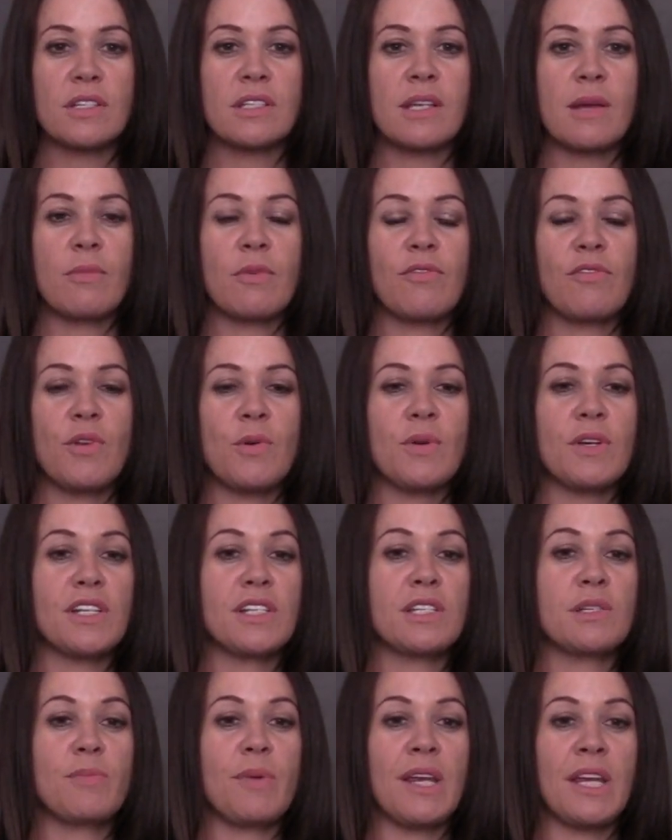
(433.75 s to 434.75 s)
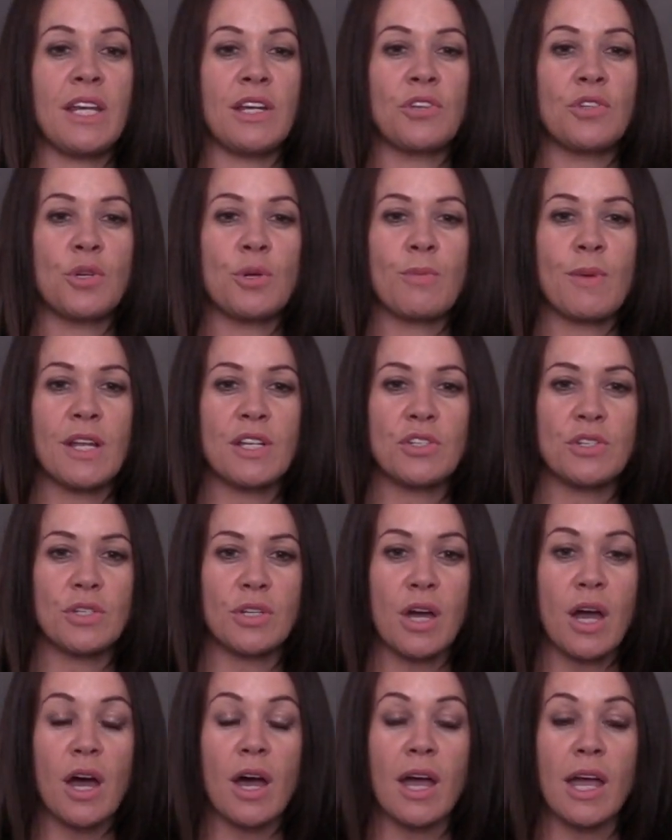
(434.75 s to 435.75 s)
Some of you are just spending too much
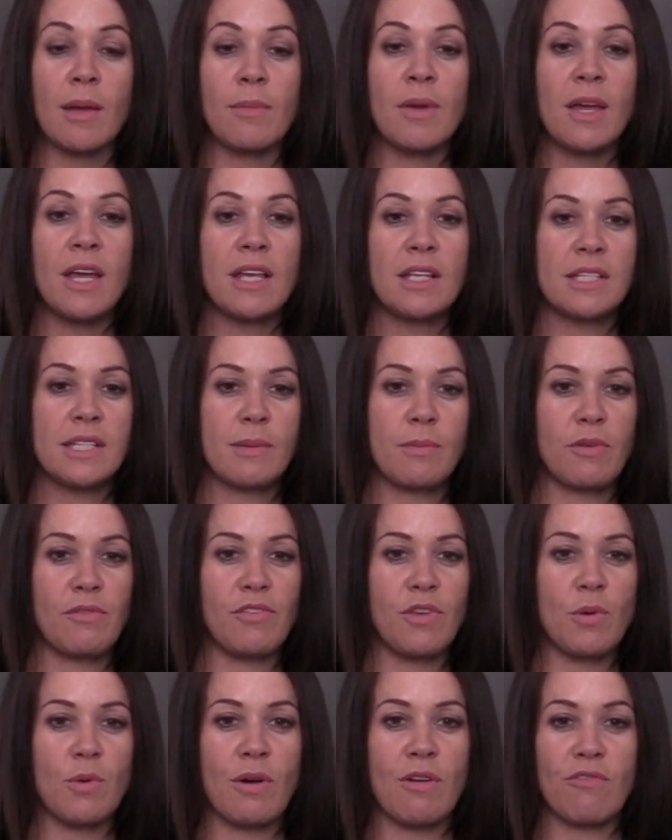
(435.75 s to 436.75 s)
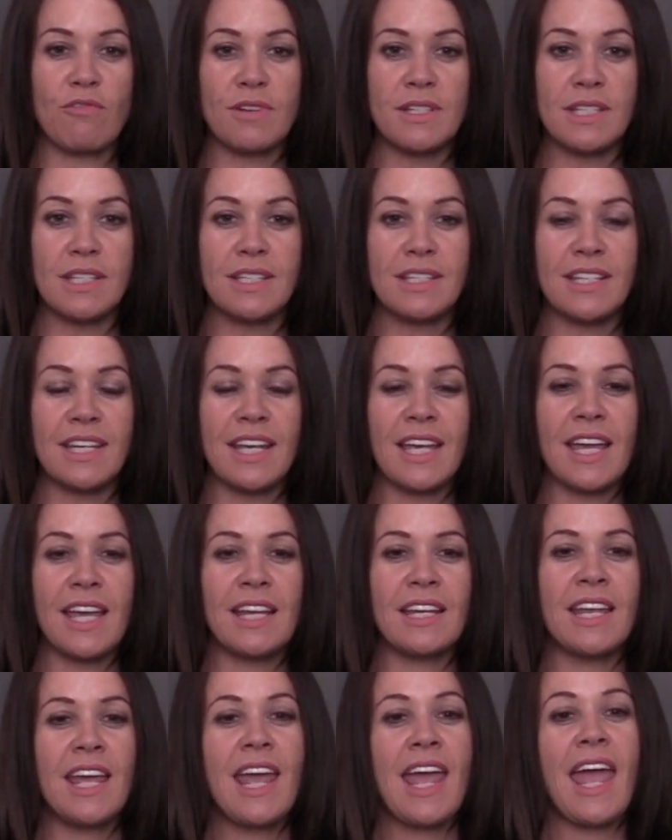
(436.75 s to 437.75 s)
time. Some of you are resisting
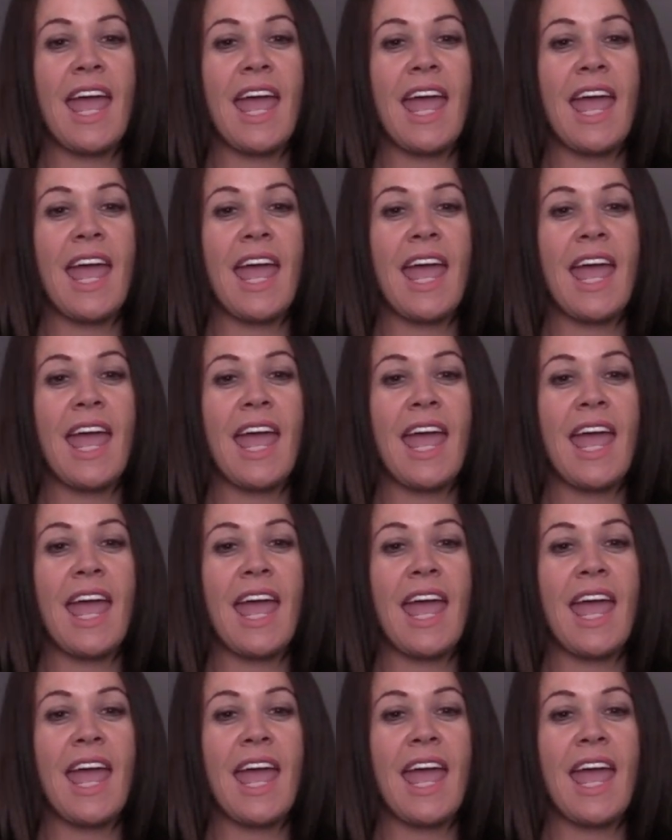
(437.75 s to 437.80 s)
it.